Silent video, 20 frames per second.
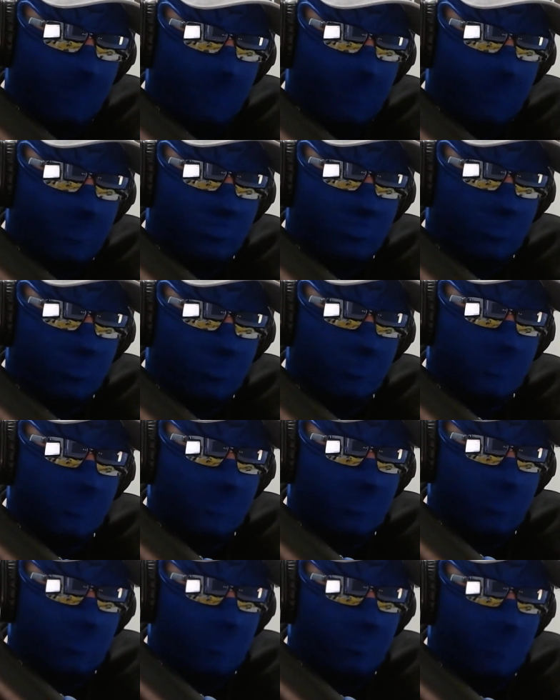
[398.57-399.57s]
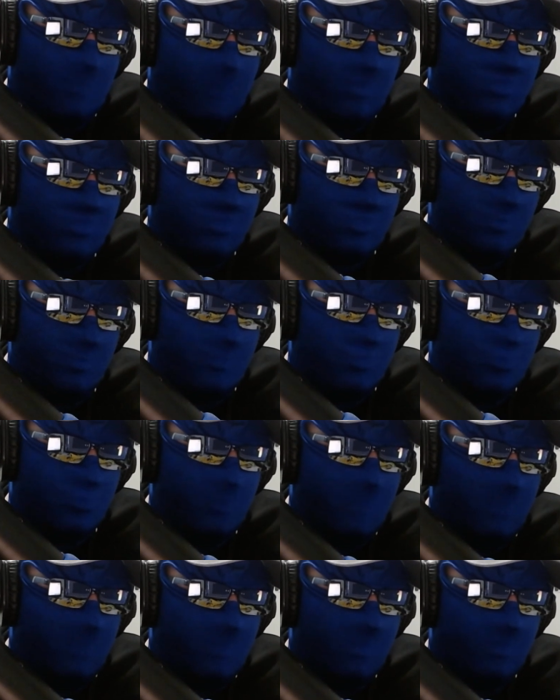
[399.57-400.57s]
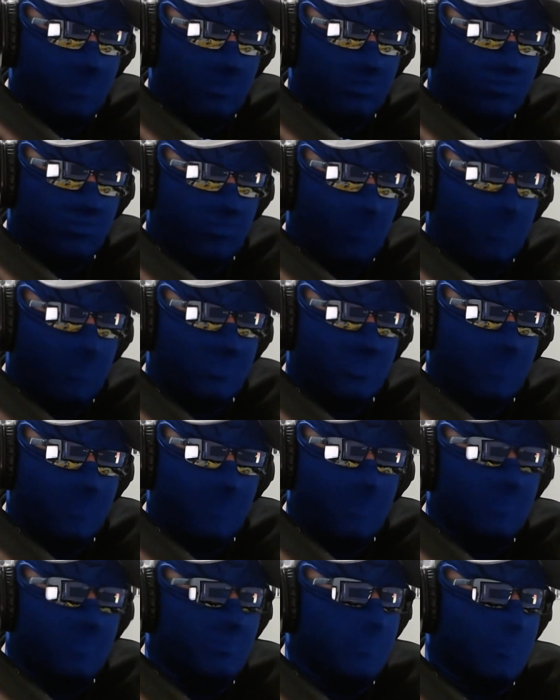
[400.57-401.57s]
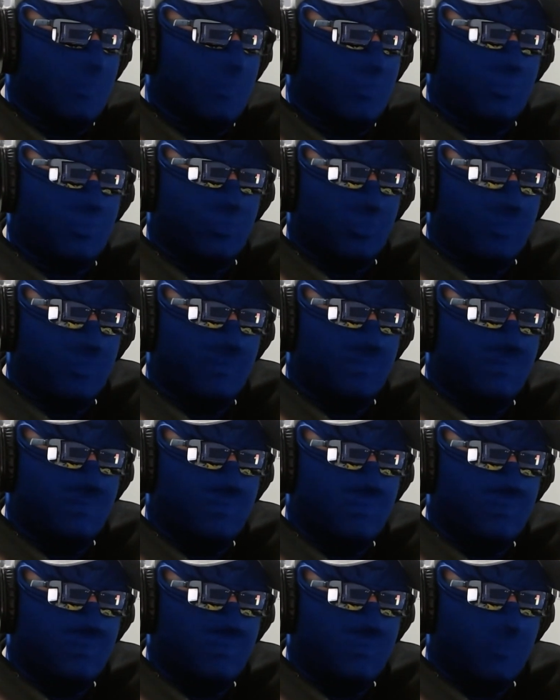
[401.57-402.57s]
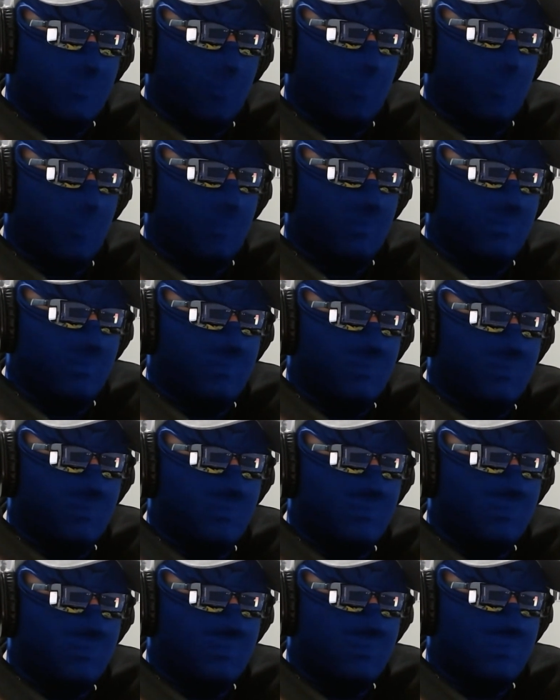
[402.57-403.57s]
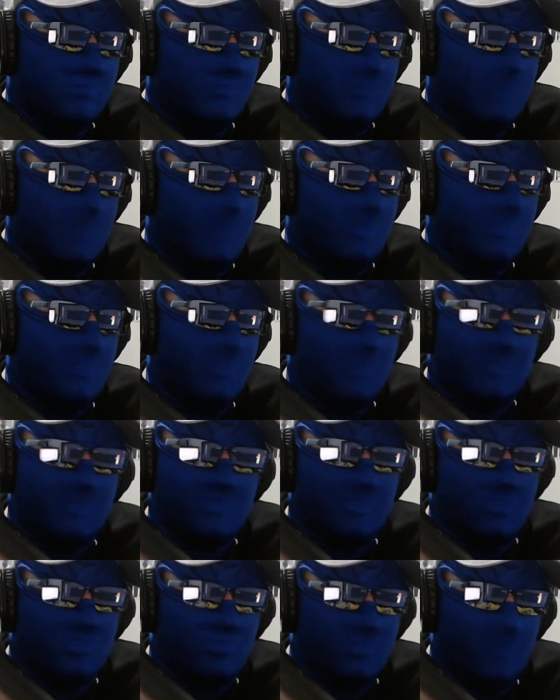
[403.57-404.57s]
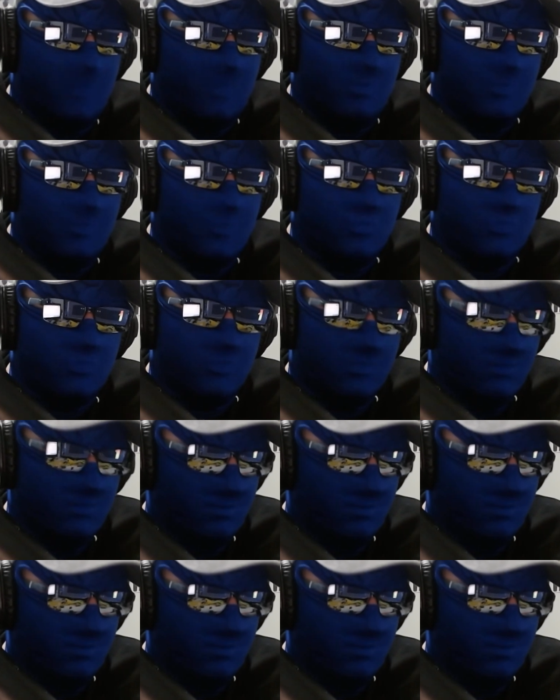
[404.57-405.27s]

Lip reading: It's almost like the comparison between frosting and mousse. Or, yeah, I think that's how you say it, mousse.